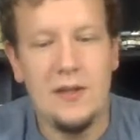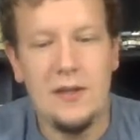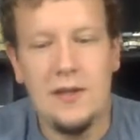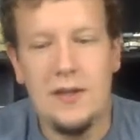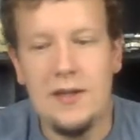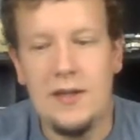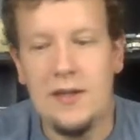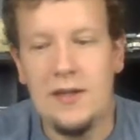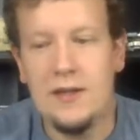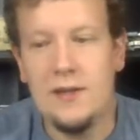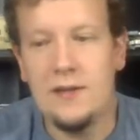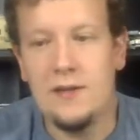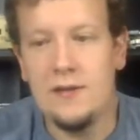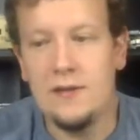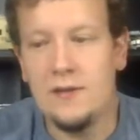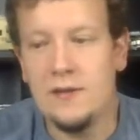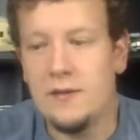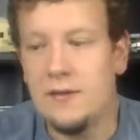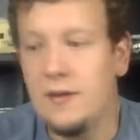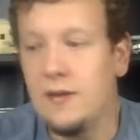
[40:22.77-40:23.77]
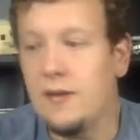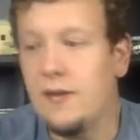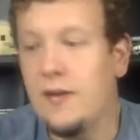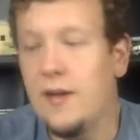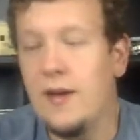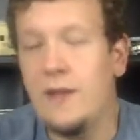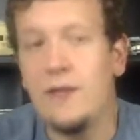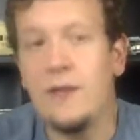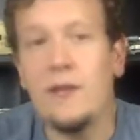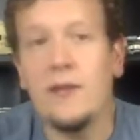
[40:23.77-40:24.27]
And there you
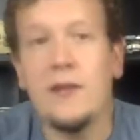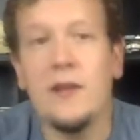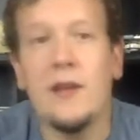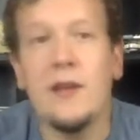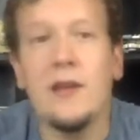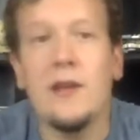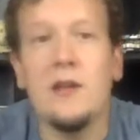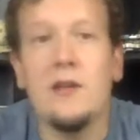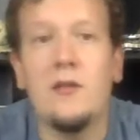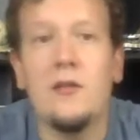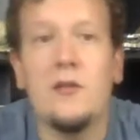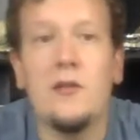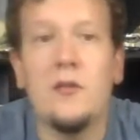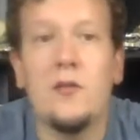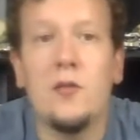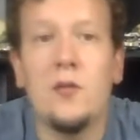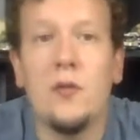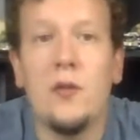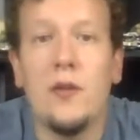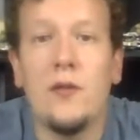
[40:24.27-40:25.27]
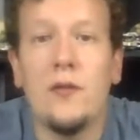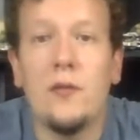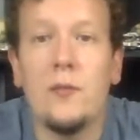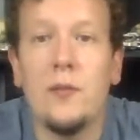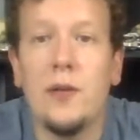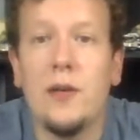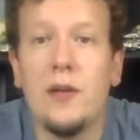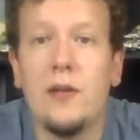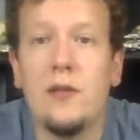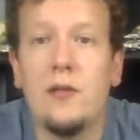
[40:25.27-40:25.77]
have it. Thank you to
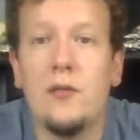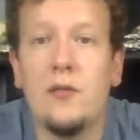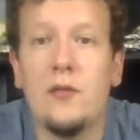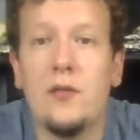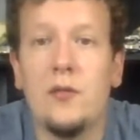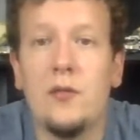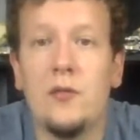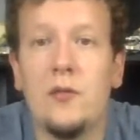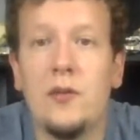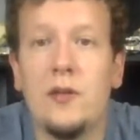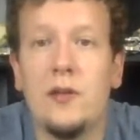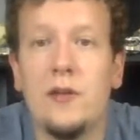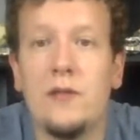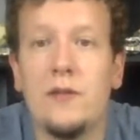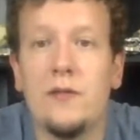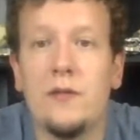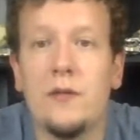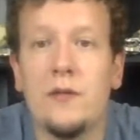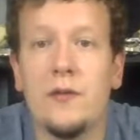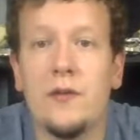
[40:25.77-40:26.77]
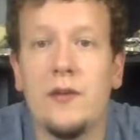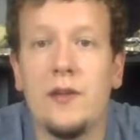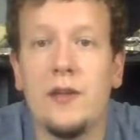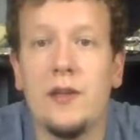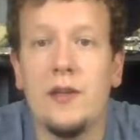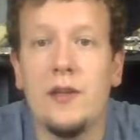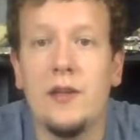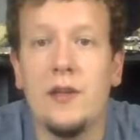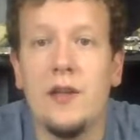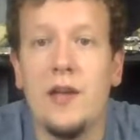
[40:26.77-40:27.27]
everybody who tuned in for
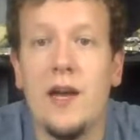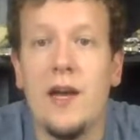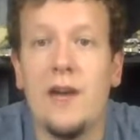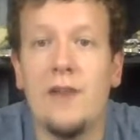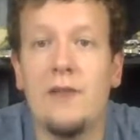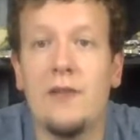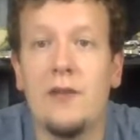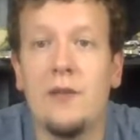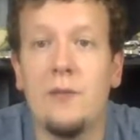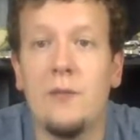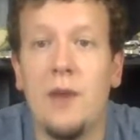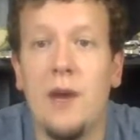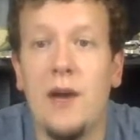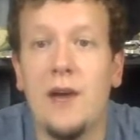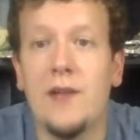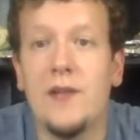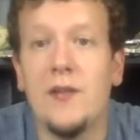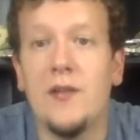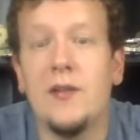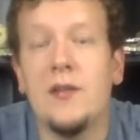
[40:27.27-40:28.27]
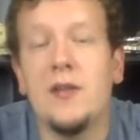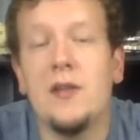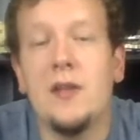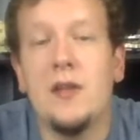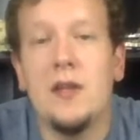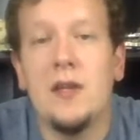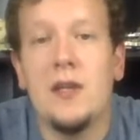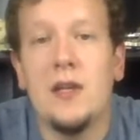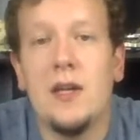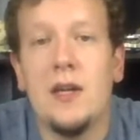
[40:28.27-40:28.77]
the live unboxing
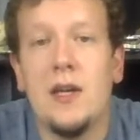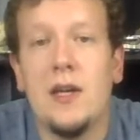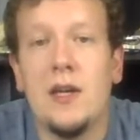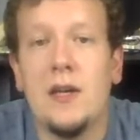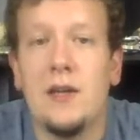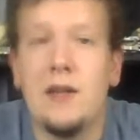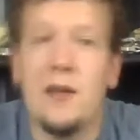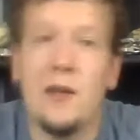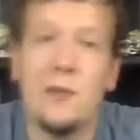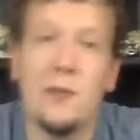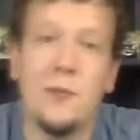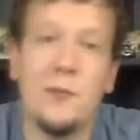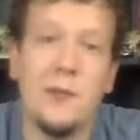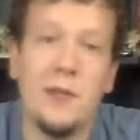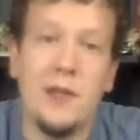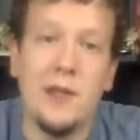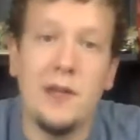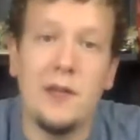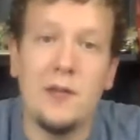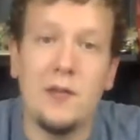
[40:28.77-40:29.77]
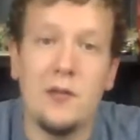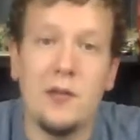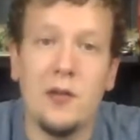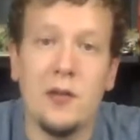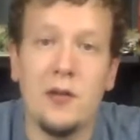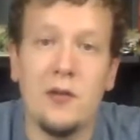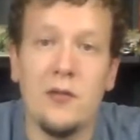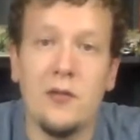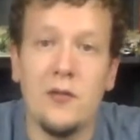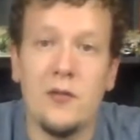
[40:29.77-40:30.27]
and helping me get to
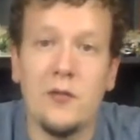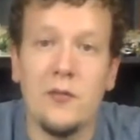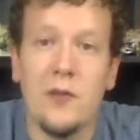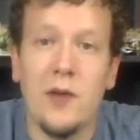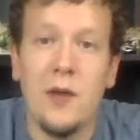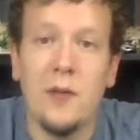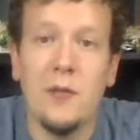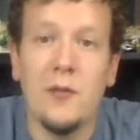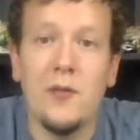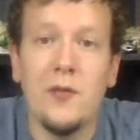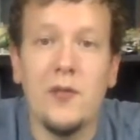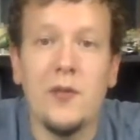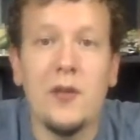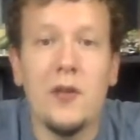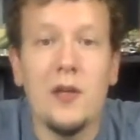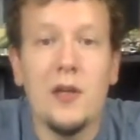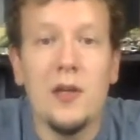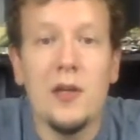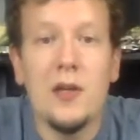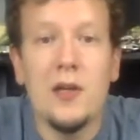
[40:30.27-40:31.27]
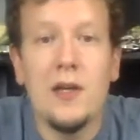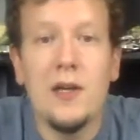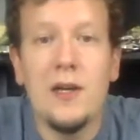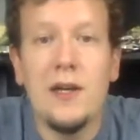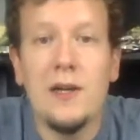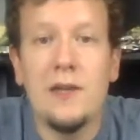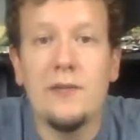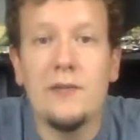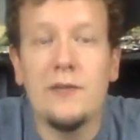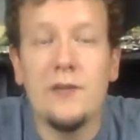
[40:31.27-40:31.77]
100 subscribers.
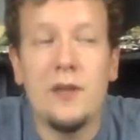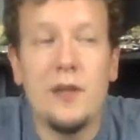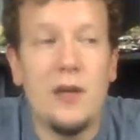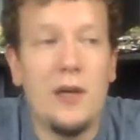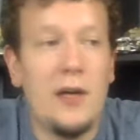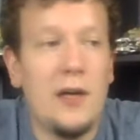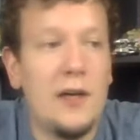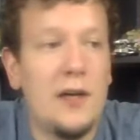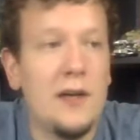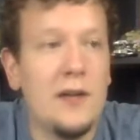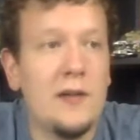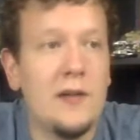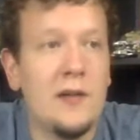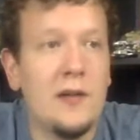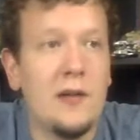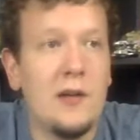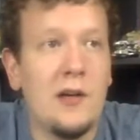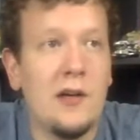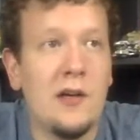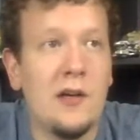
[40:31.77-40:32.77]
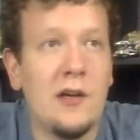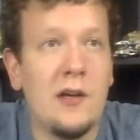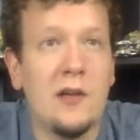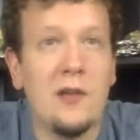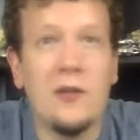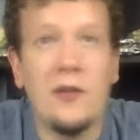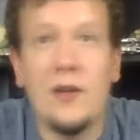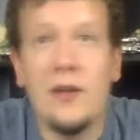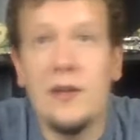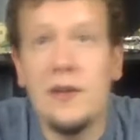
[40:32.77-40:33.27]
I've got
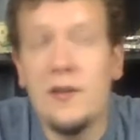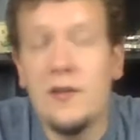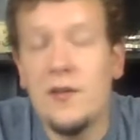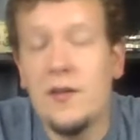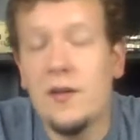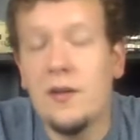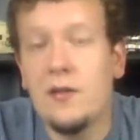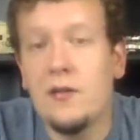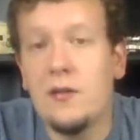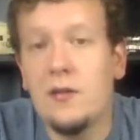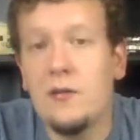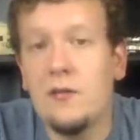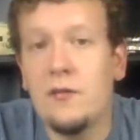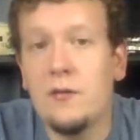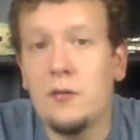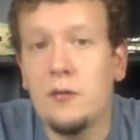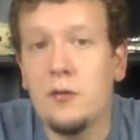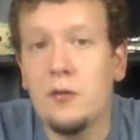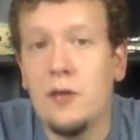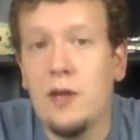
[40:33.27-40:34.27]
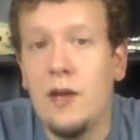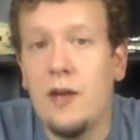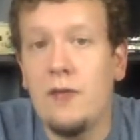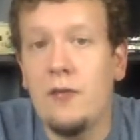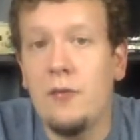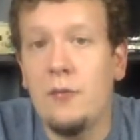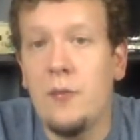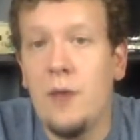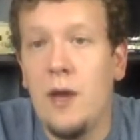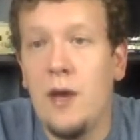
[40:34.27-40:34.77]
other ideas I could do for live
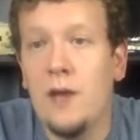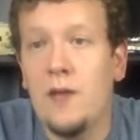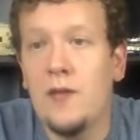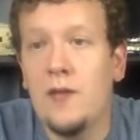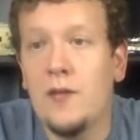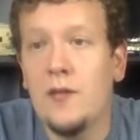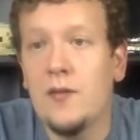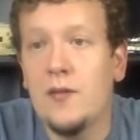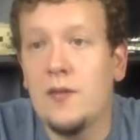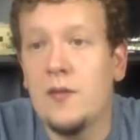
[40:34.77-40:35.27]
unboxings.